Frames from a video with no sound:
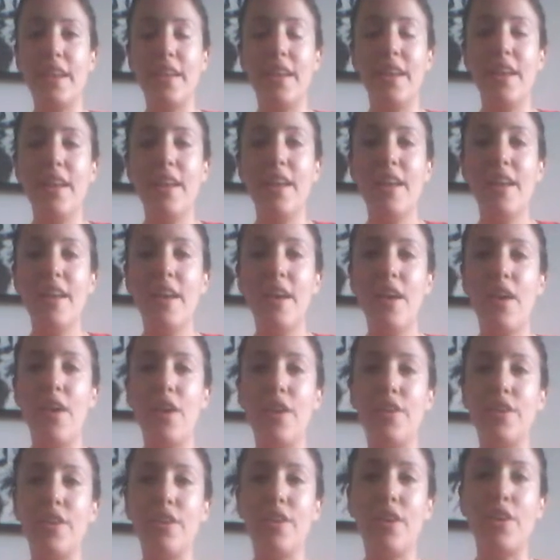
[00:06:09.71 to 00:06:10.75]
it
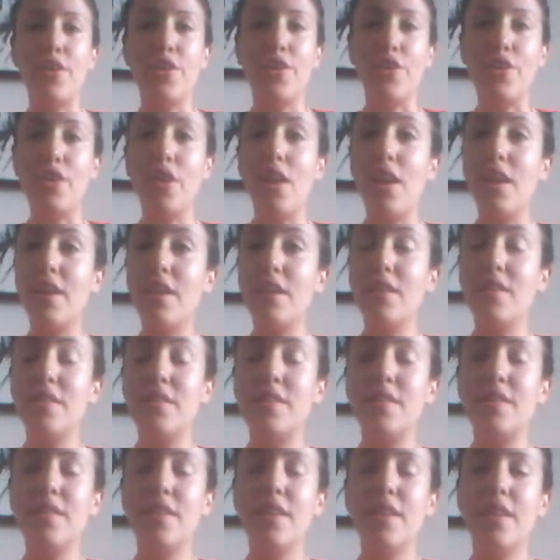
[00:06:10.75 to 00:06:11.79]
on your
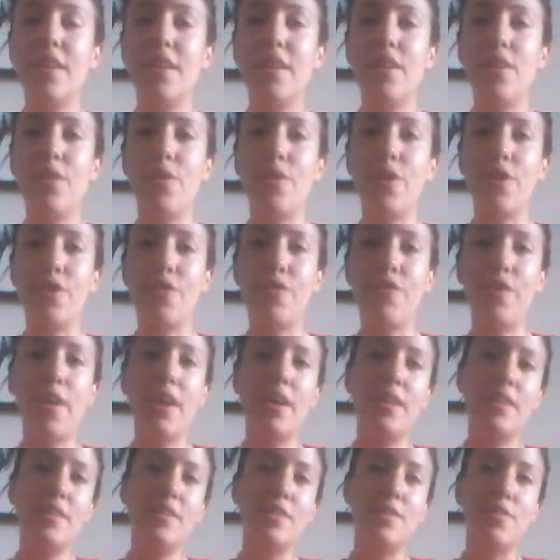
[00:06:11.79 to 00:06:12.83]
clients or your
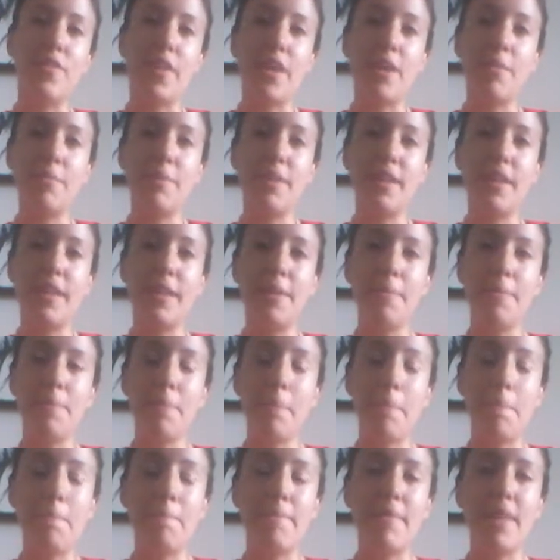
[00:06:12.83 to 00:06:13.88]
friends, family,
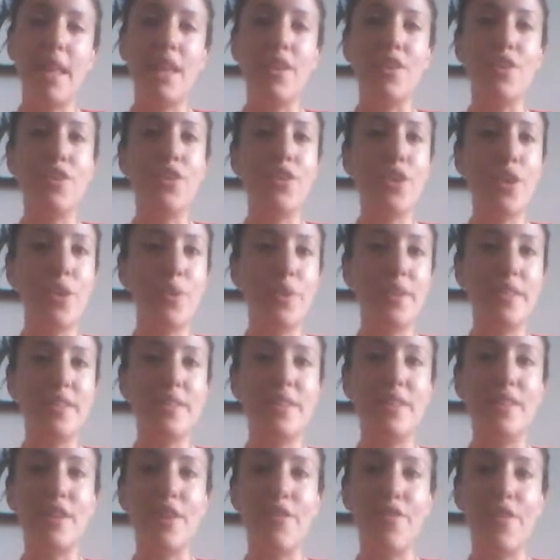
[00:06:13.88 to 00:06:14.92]
and you'll notice
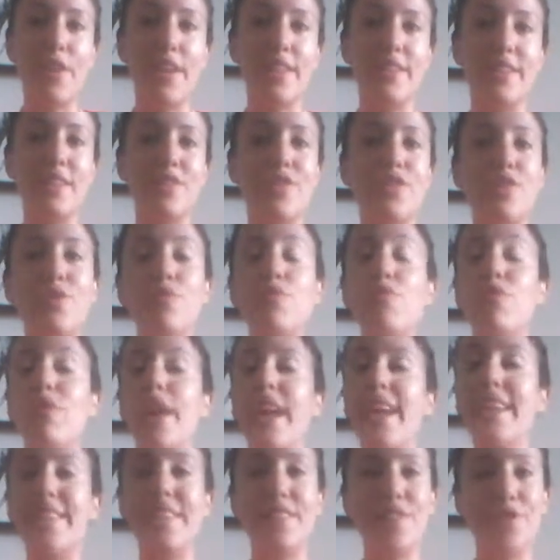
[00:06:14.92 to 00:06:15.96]
the difference. It just
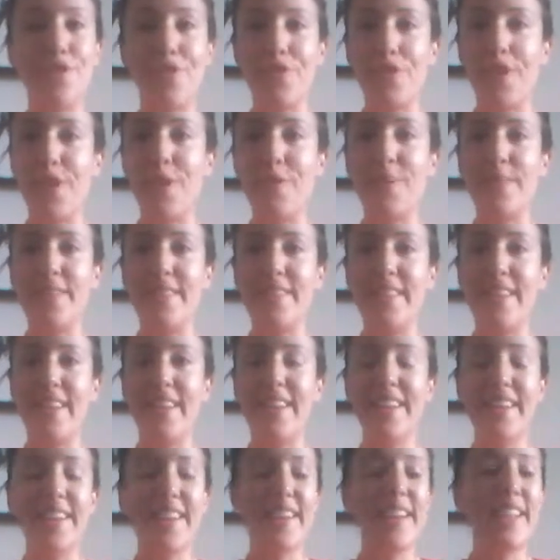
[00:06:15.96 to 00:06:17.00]
raises your
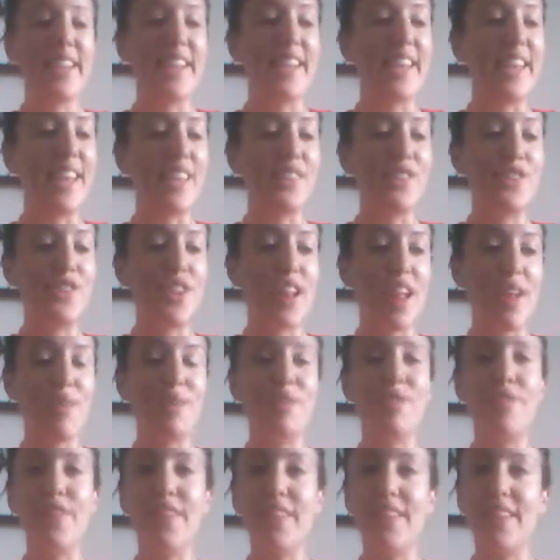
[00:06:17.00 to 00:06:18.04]
frequency. Like yesterday I
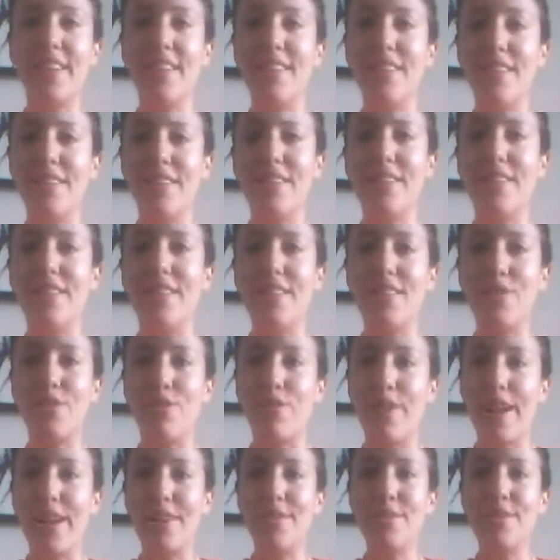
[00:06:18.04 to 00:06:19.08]
was feeling a little
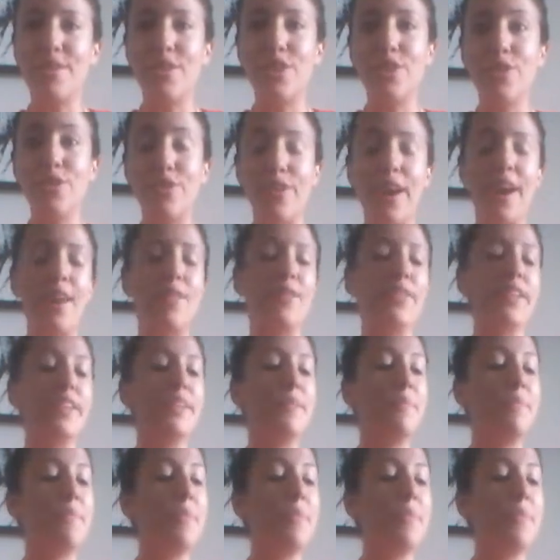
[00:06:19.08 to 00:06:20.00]
too grounded,